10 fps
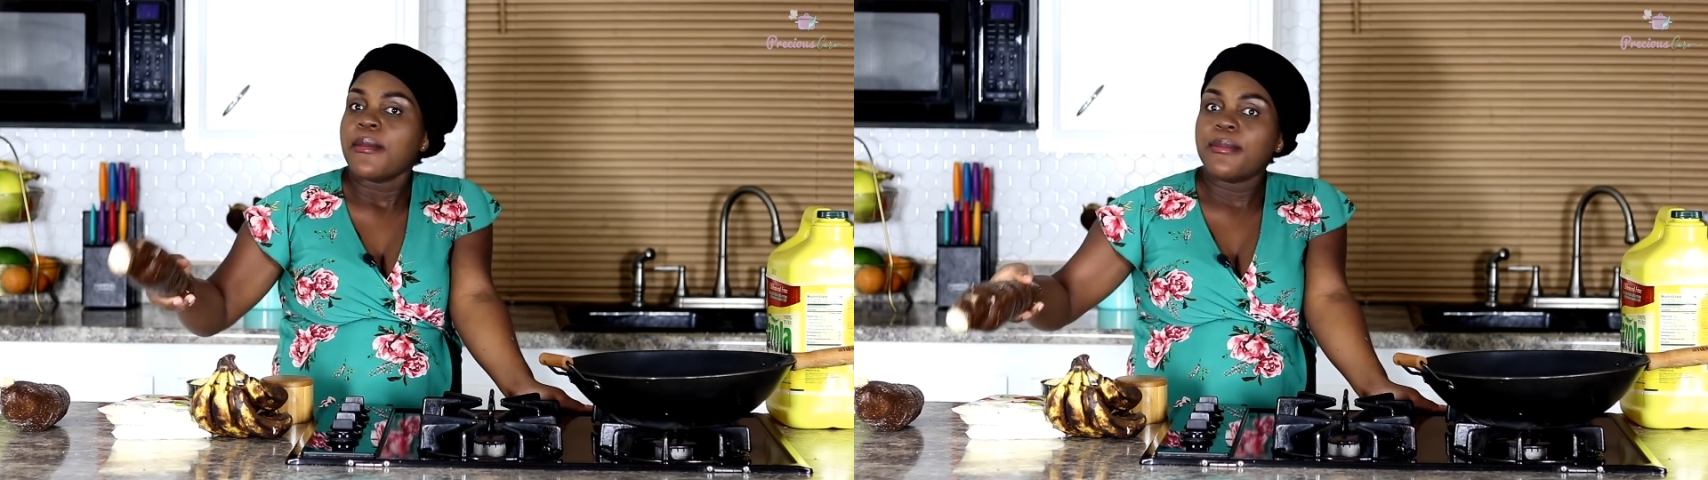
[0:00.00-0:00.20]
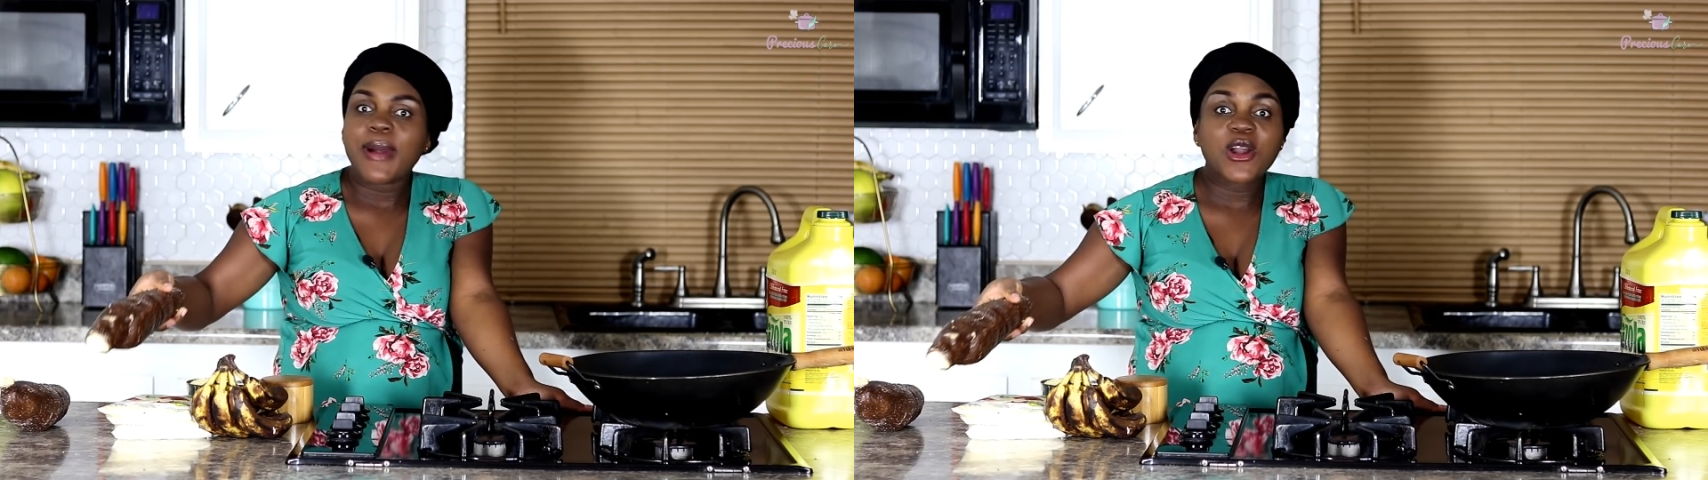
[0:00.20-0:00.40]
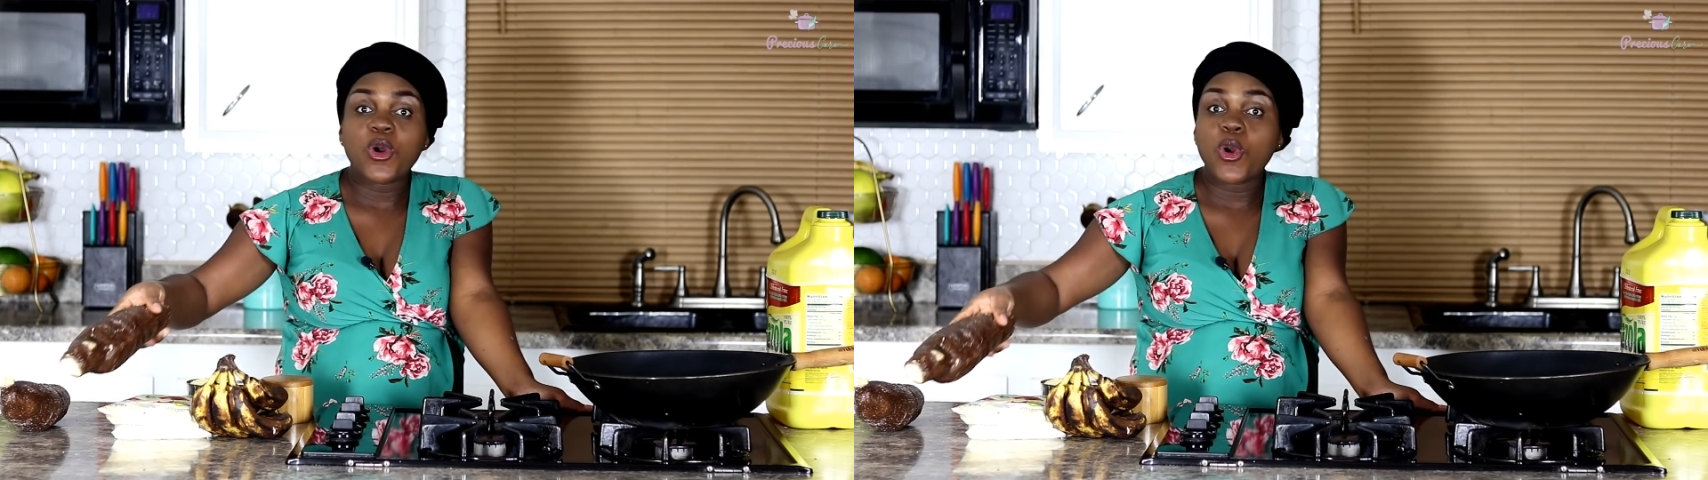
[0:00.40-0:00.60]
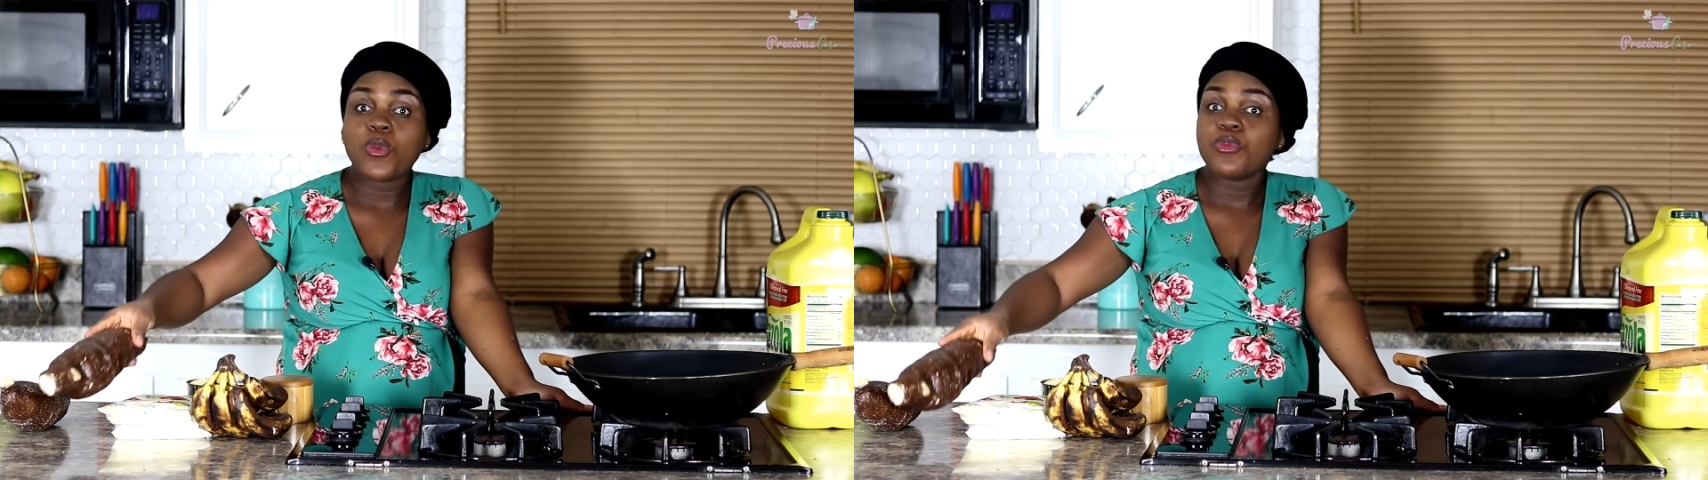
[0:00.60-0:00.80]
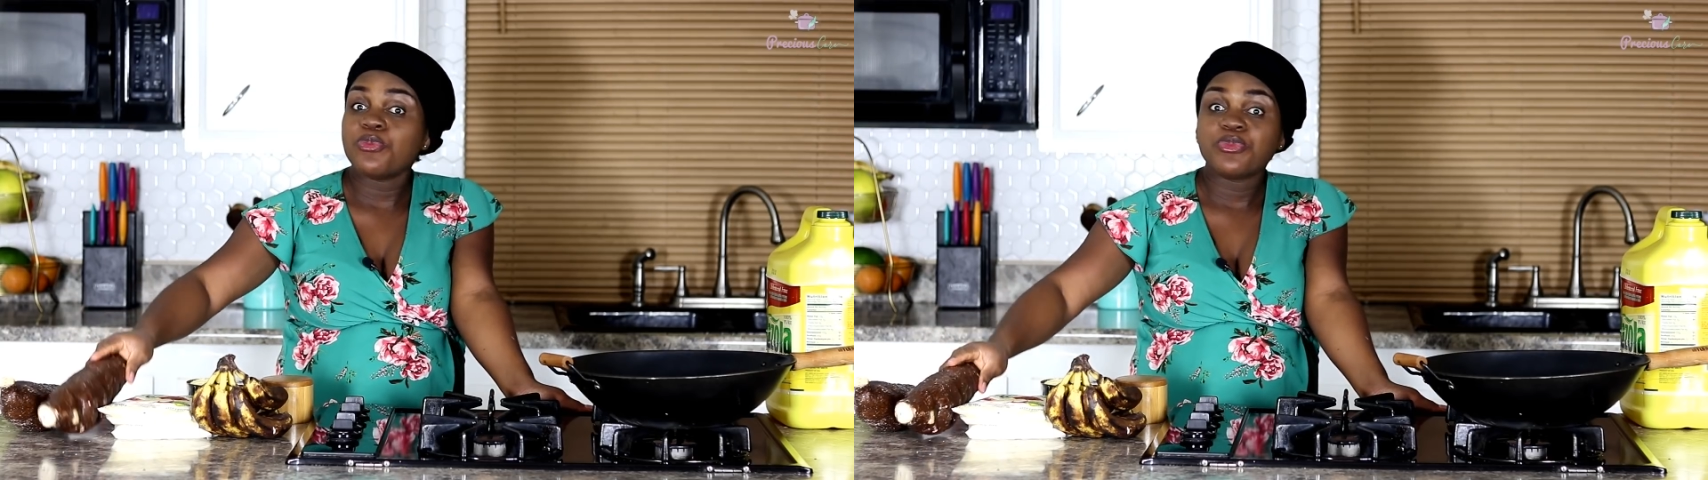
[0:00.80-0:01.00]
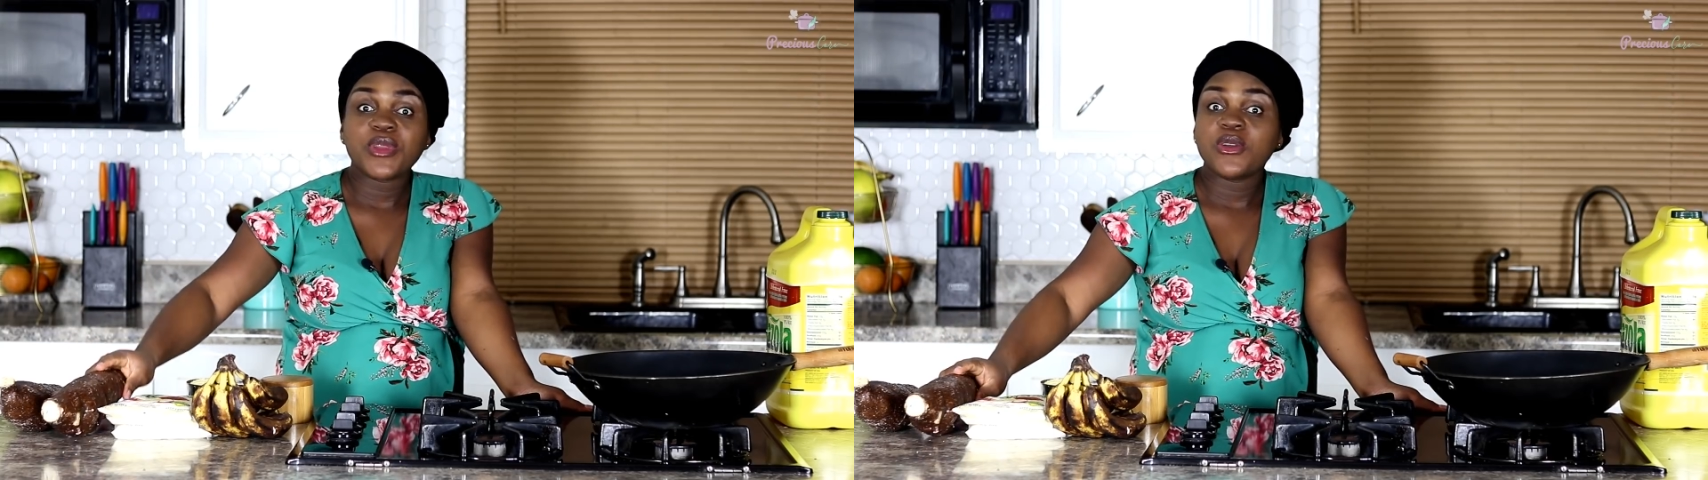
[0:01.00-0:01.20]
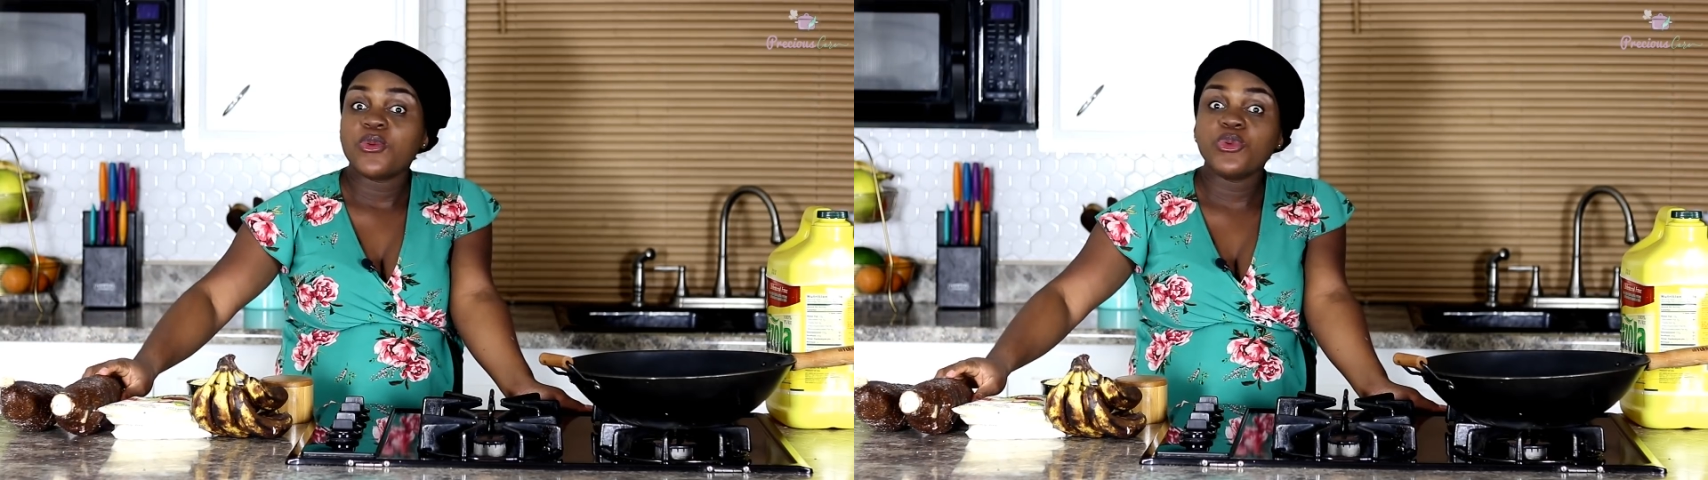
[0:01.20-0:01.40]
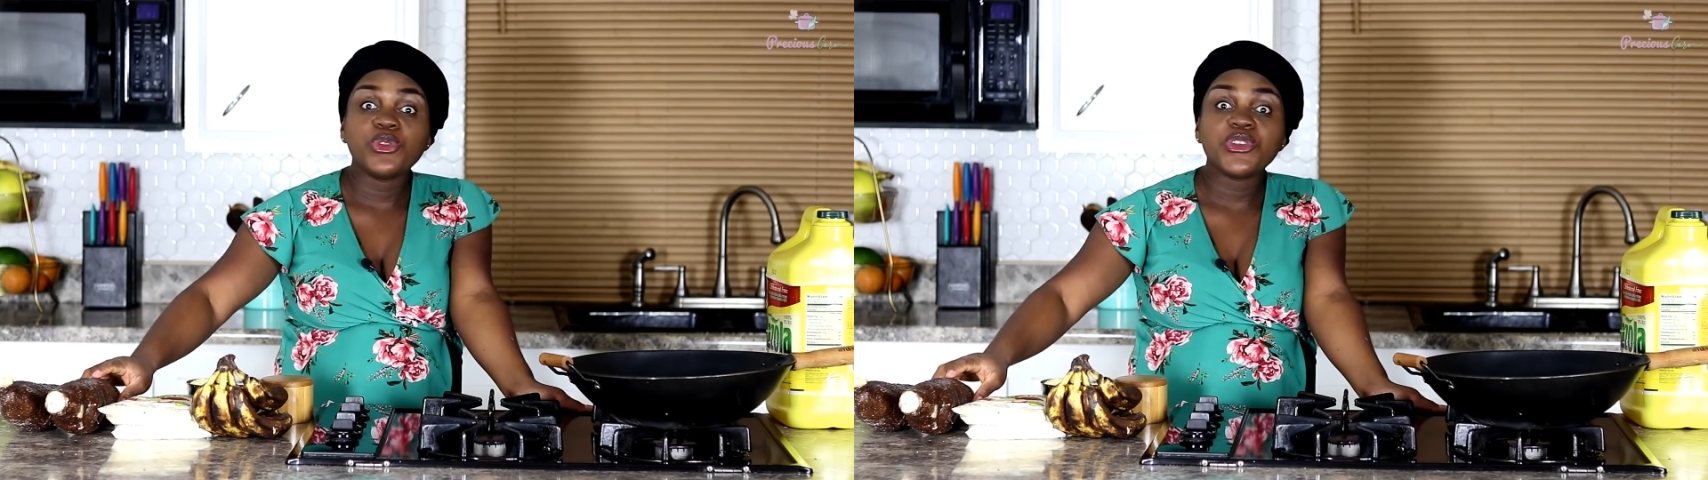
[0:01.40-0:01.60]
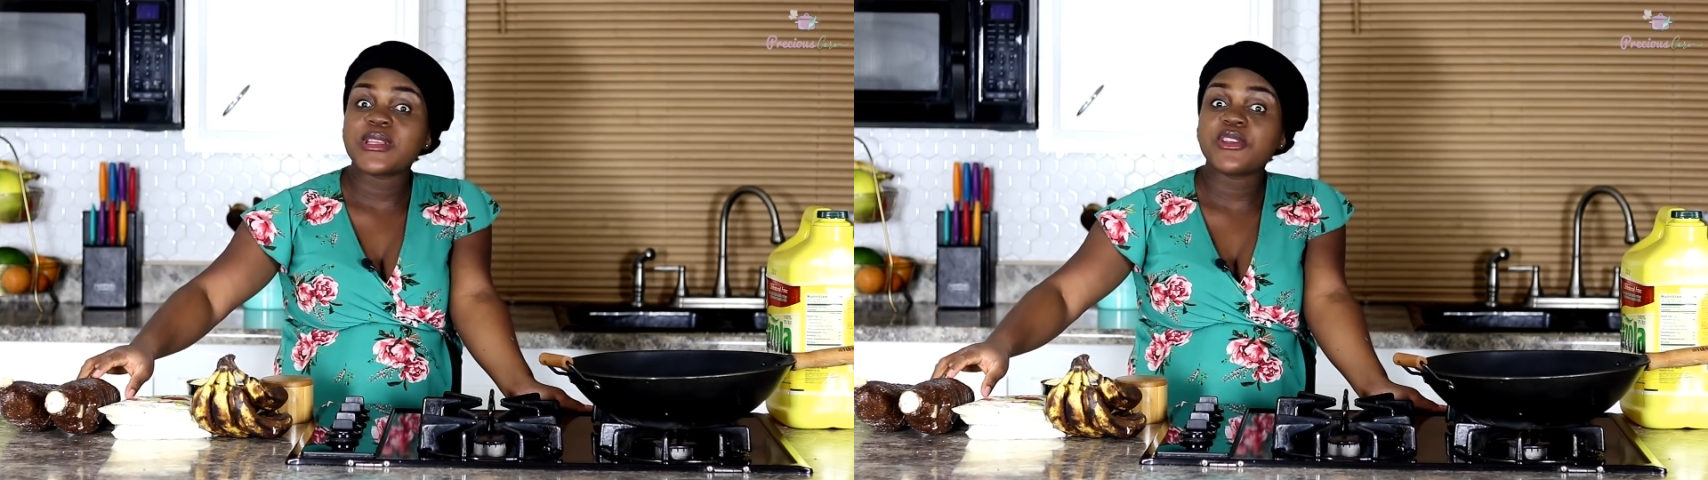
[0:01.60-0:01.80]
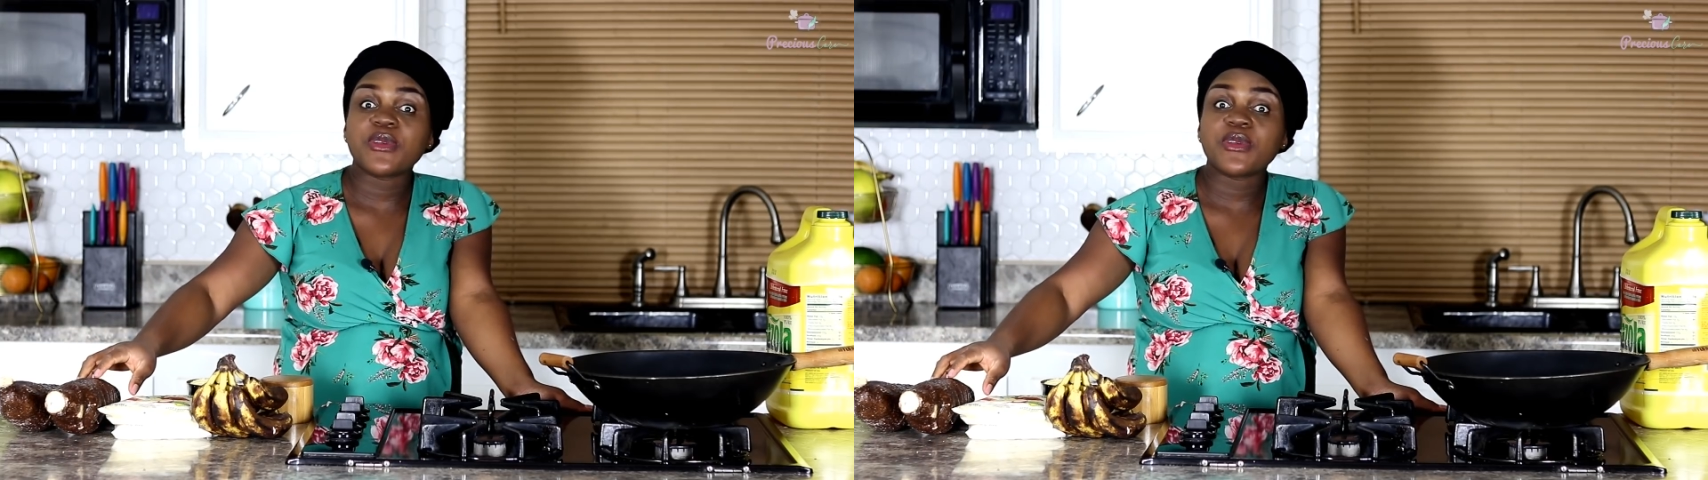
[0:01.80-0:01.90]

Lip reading: Back home, we'll use a